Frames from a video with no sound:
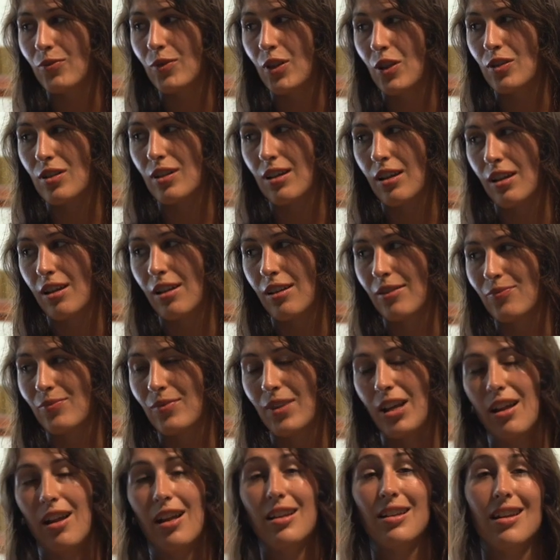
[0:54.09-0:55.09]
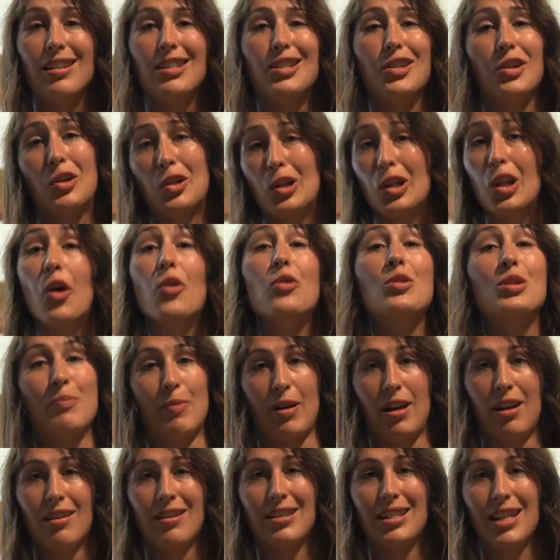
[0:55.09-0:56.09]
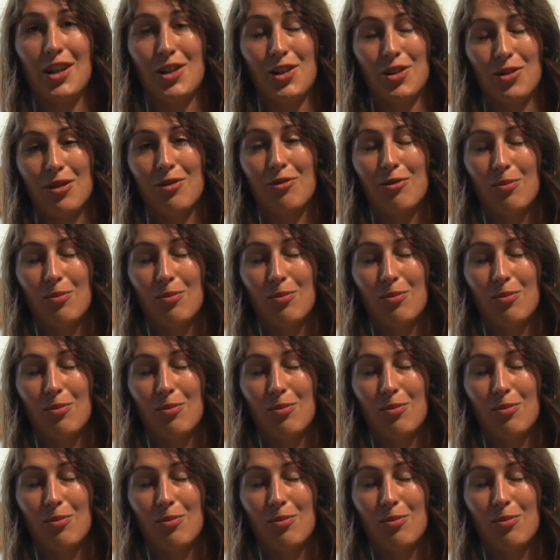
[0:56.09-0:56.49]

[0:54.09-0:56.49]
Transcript: It's a clothespin, essentially,